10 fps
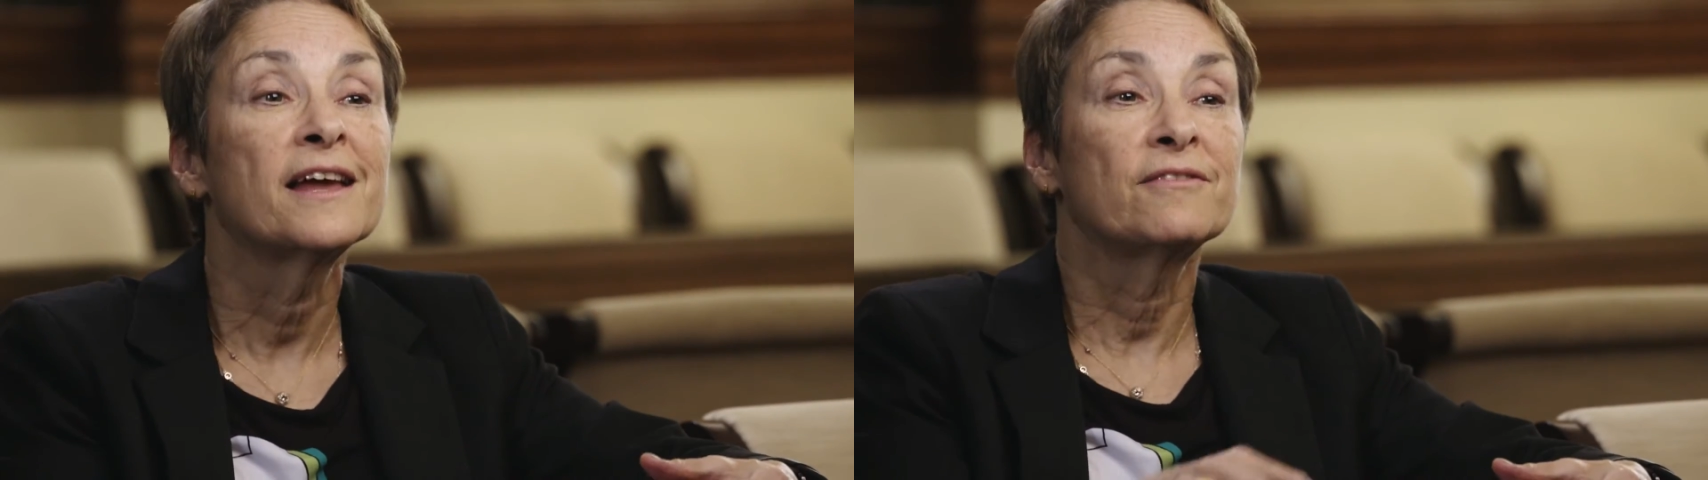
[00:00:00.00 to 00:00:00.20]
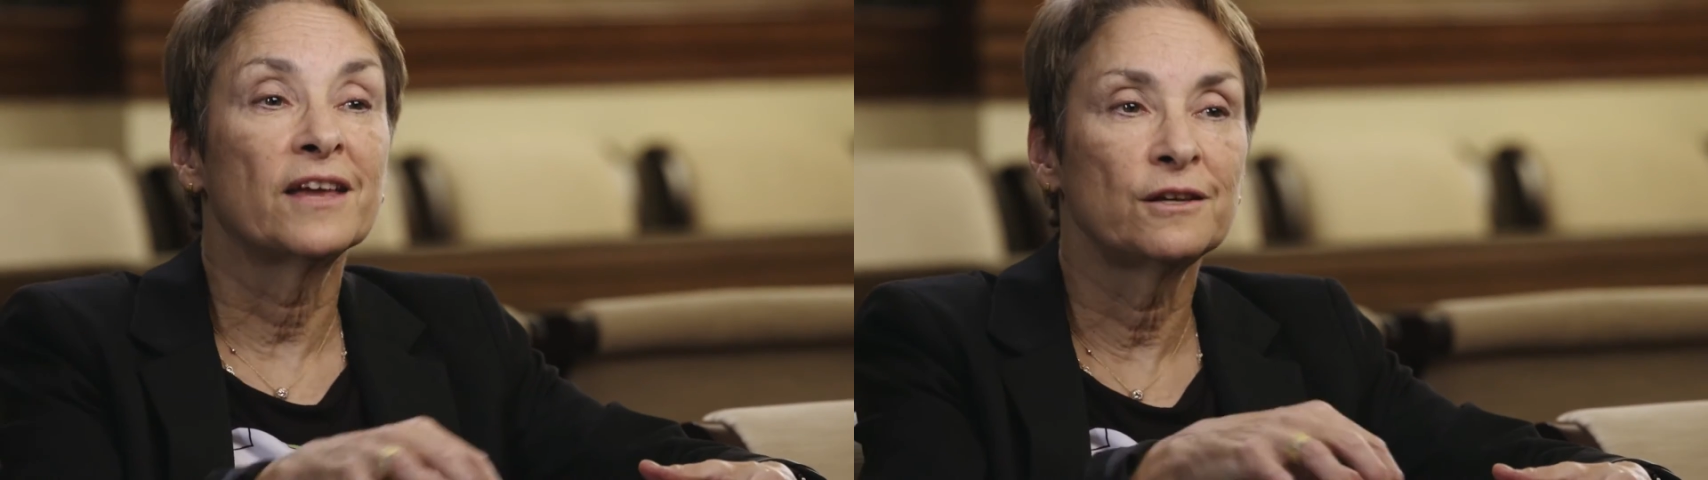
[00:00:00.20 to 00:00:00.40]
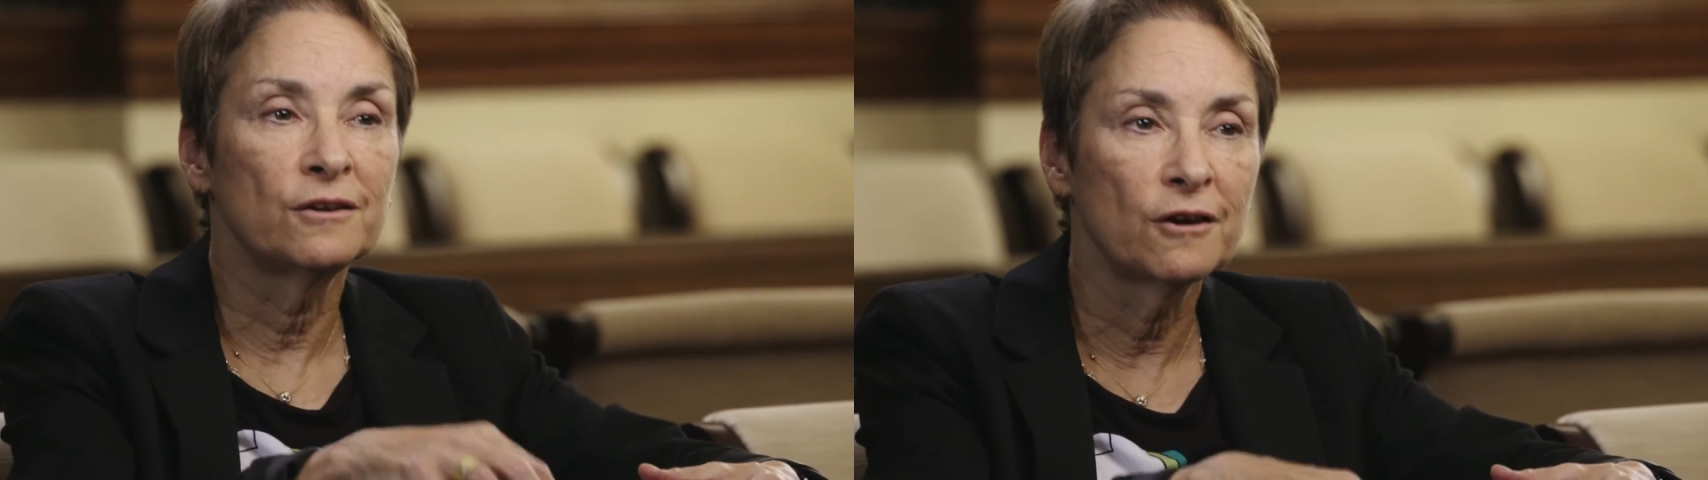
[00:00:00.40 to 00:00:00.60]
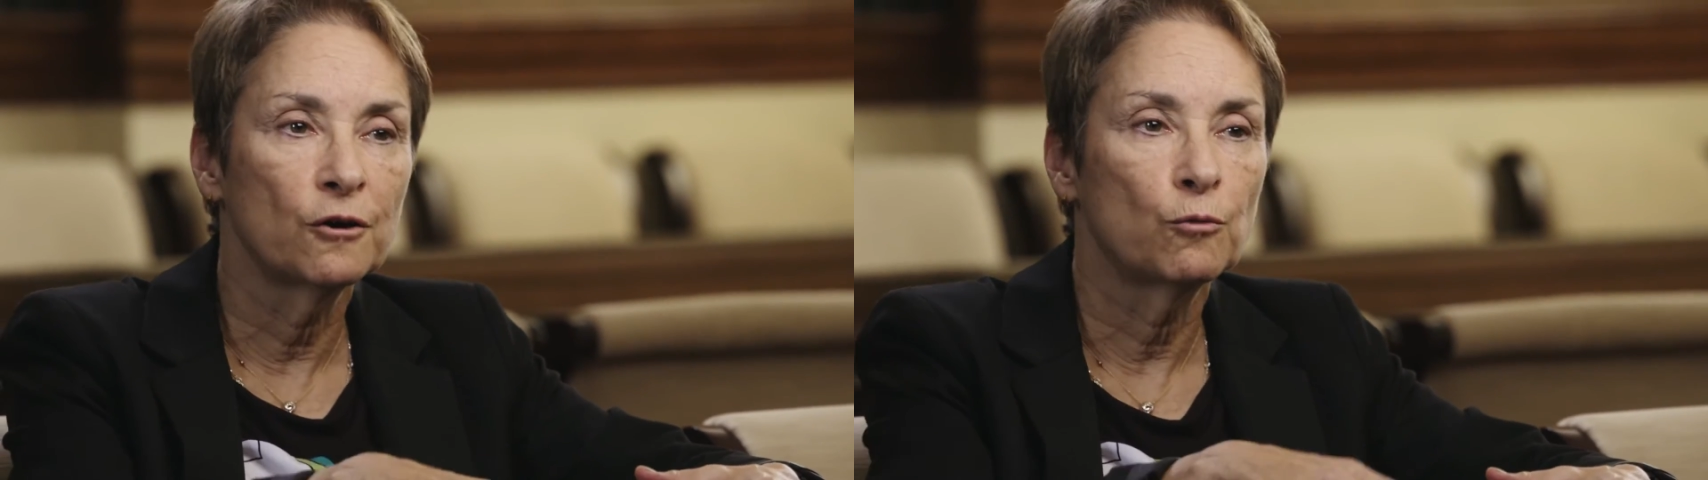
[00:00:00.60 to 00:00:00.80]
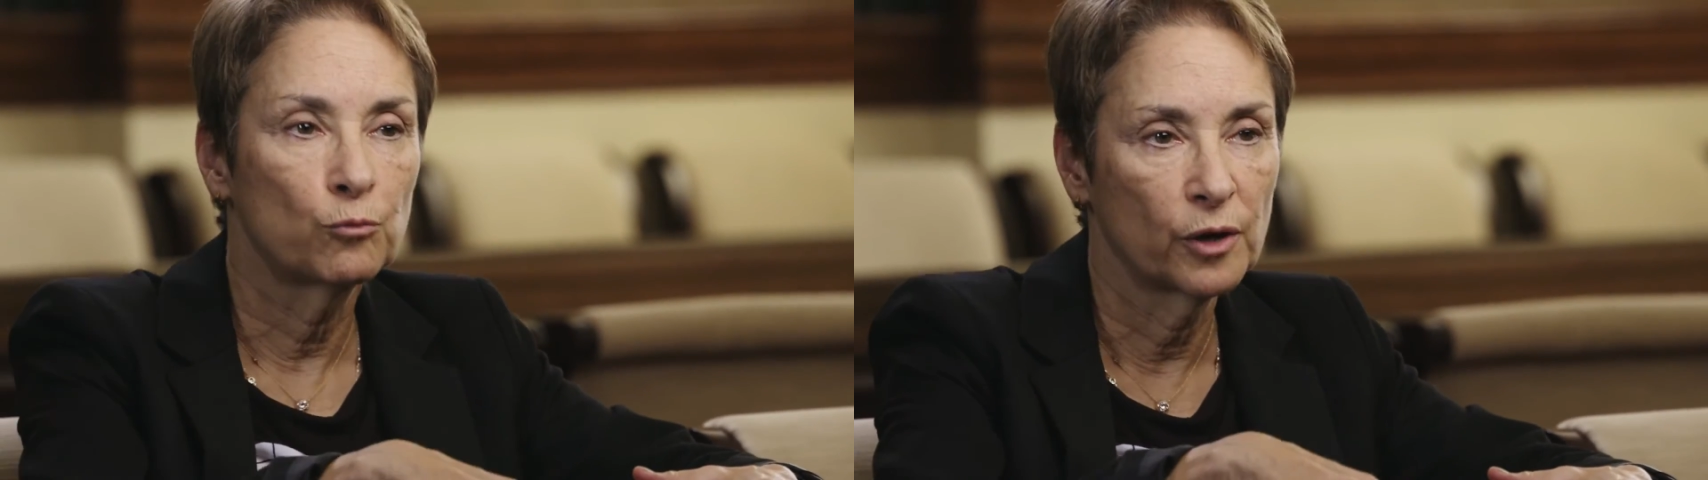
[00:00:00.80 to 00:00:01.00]
they
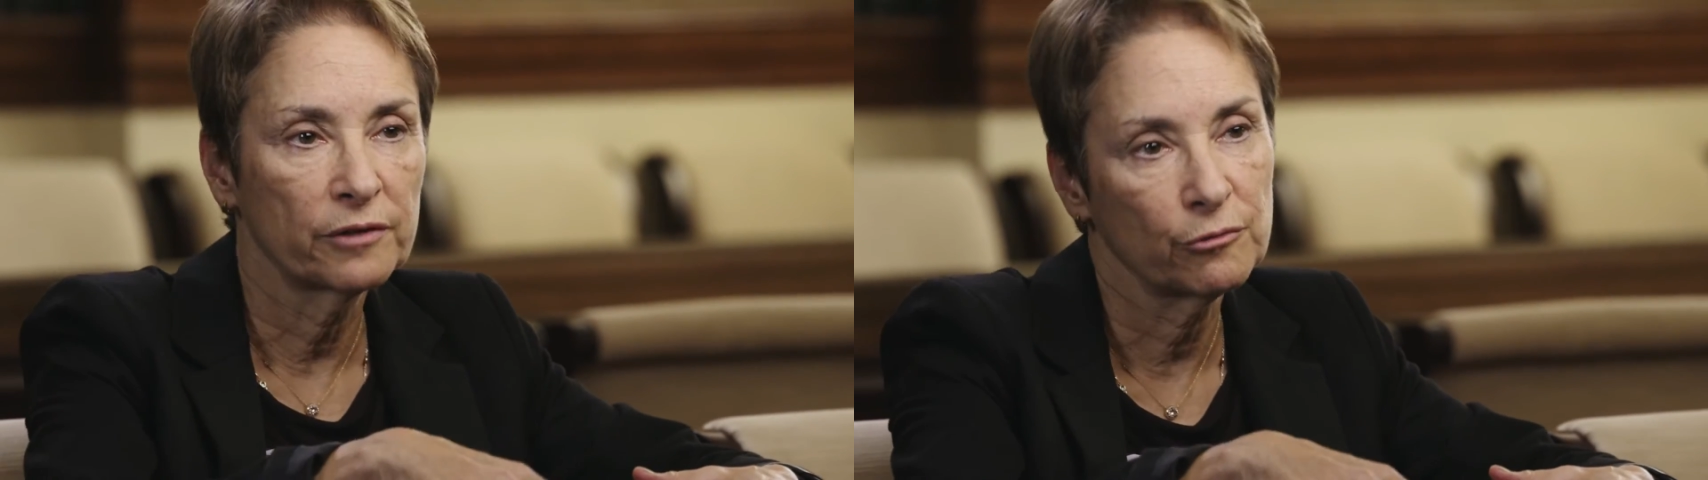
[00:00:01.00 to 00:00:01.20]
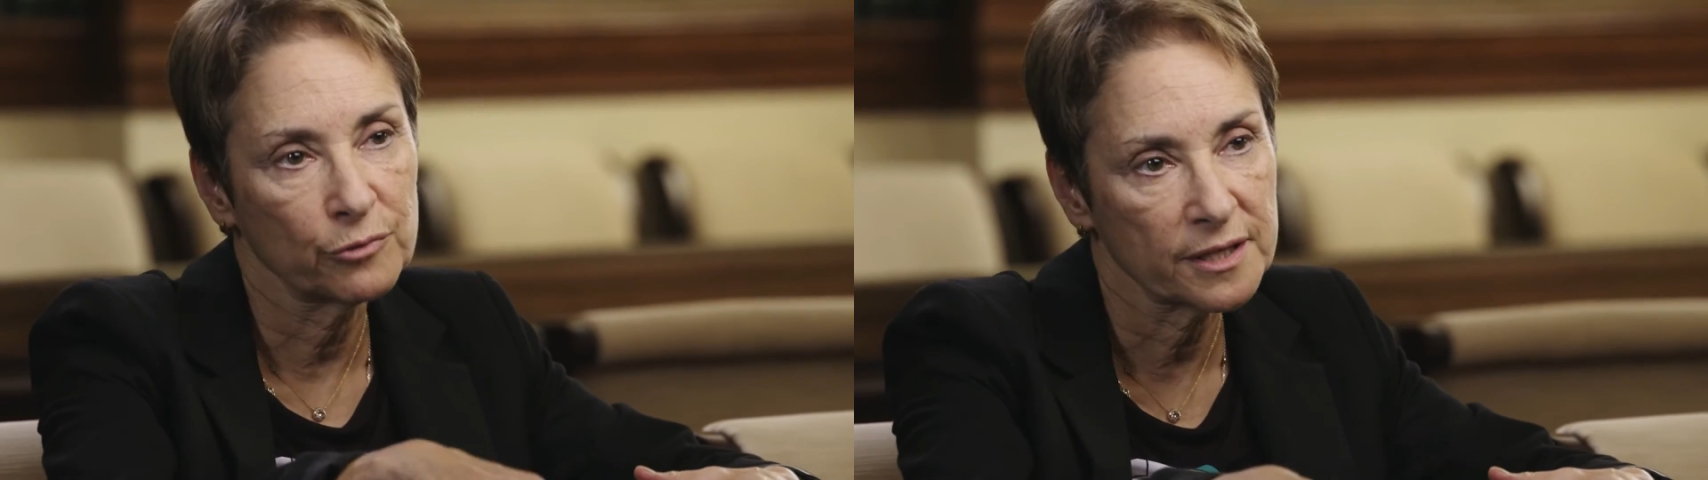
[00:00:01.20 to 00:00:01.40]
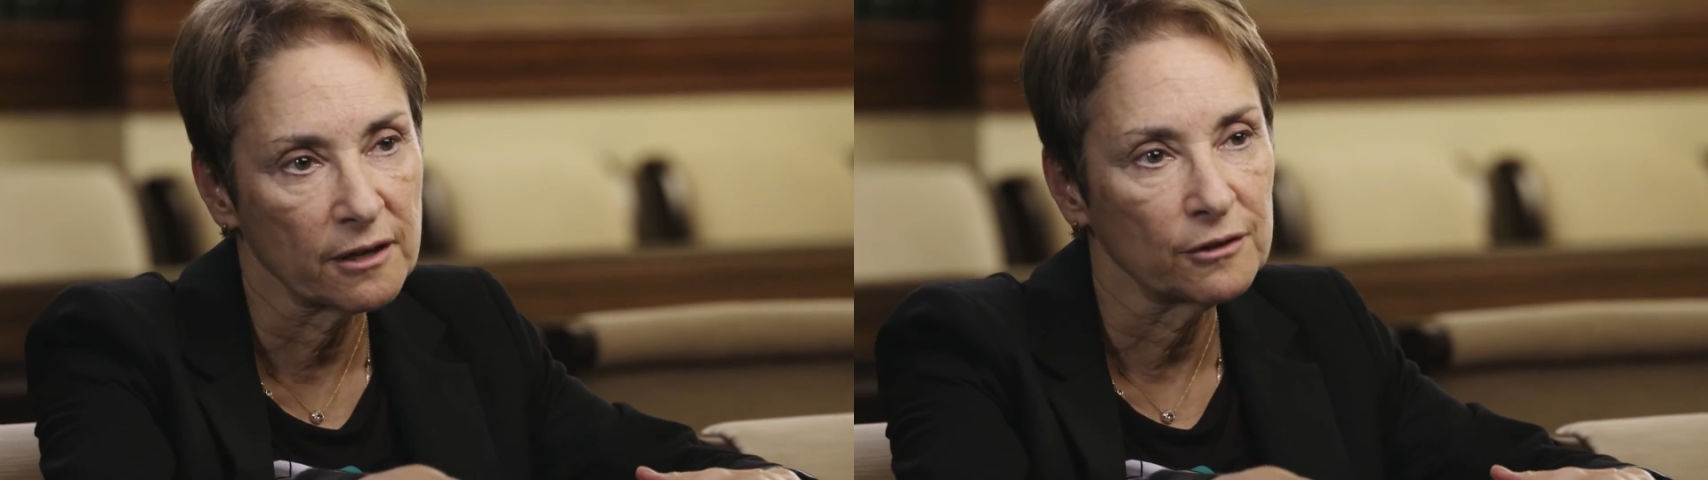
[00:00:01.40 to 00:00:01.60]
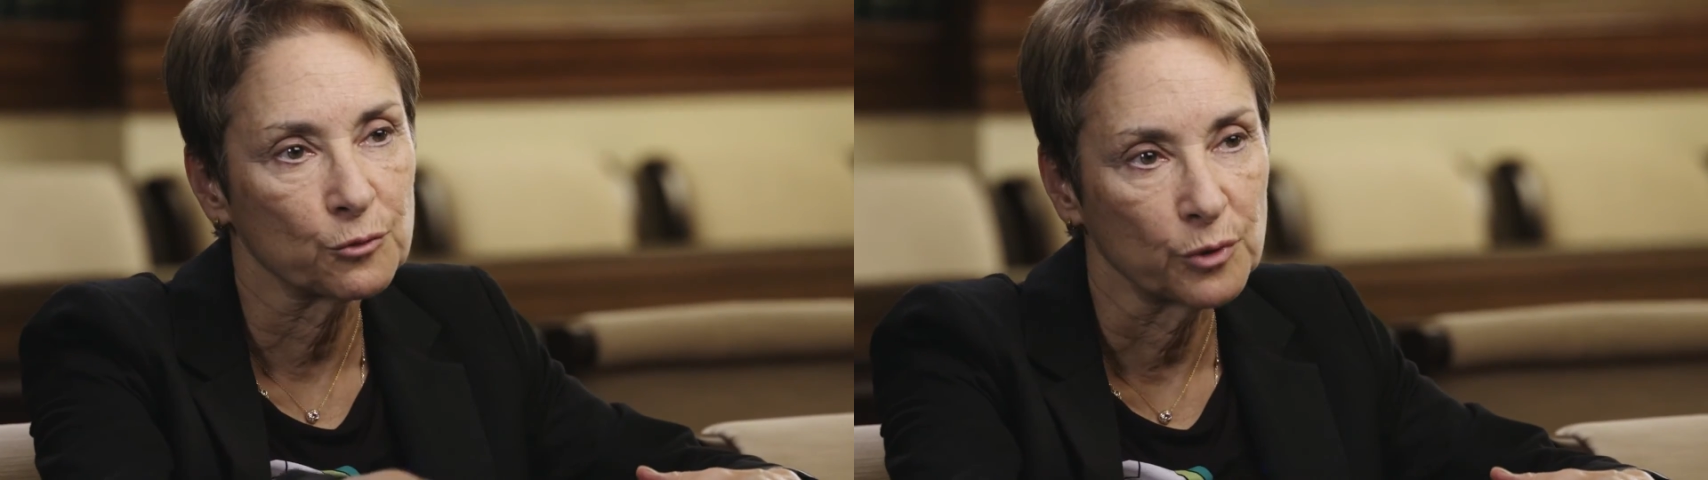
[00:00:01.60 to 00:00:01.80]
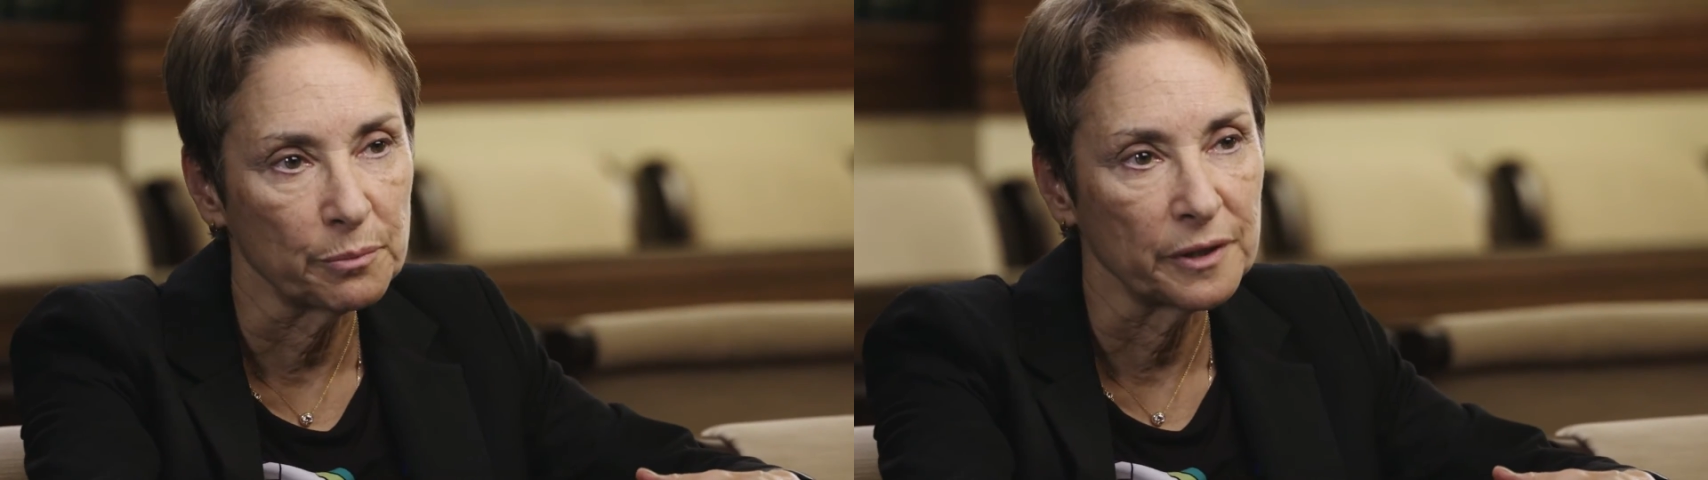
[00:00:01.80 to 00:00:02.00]
know what the
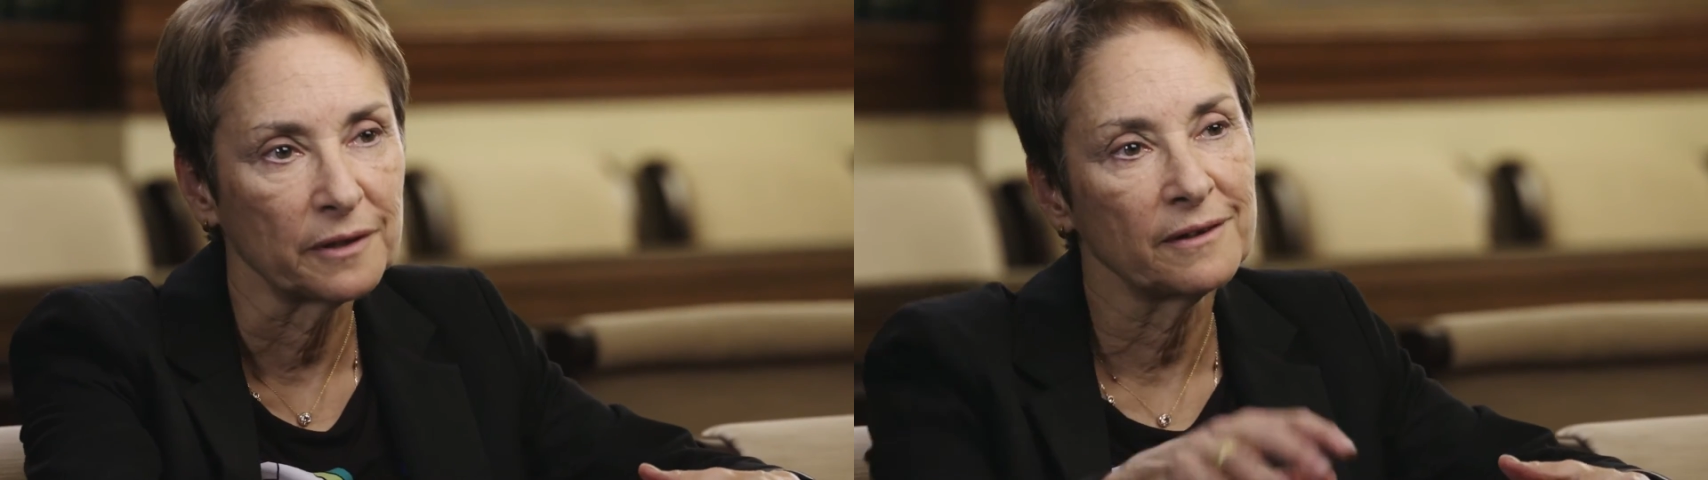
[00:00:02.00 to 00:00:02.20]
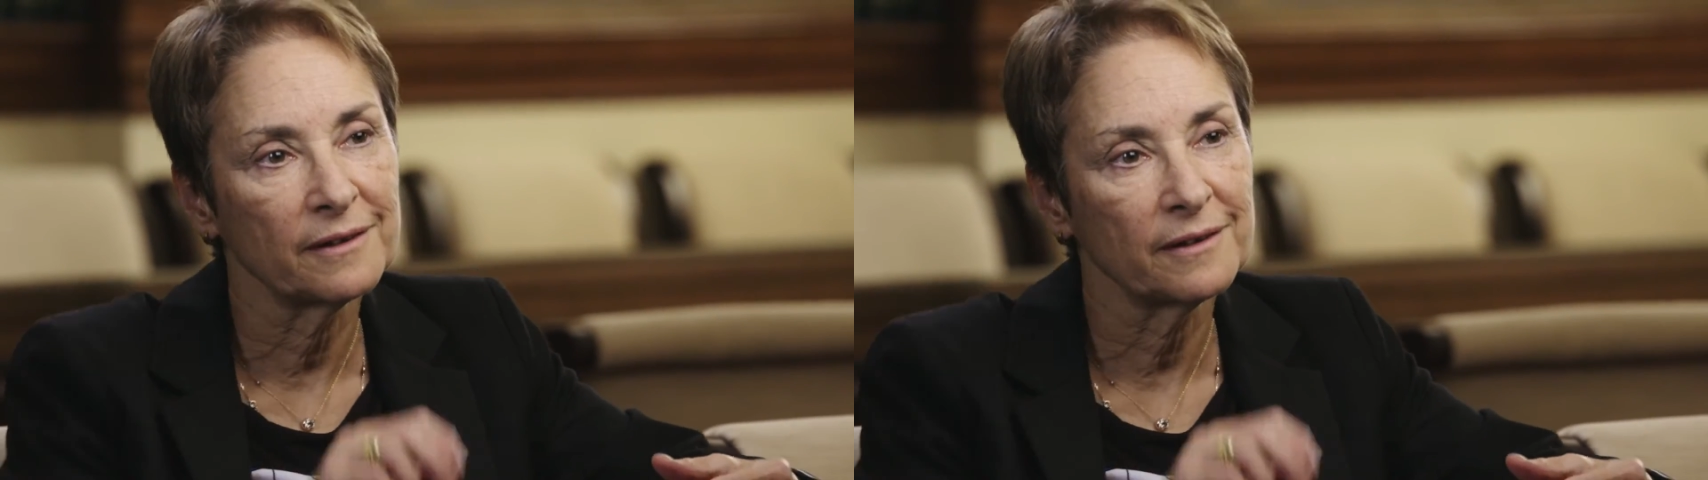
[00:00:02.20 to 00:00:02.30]
result will be.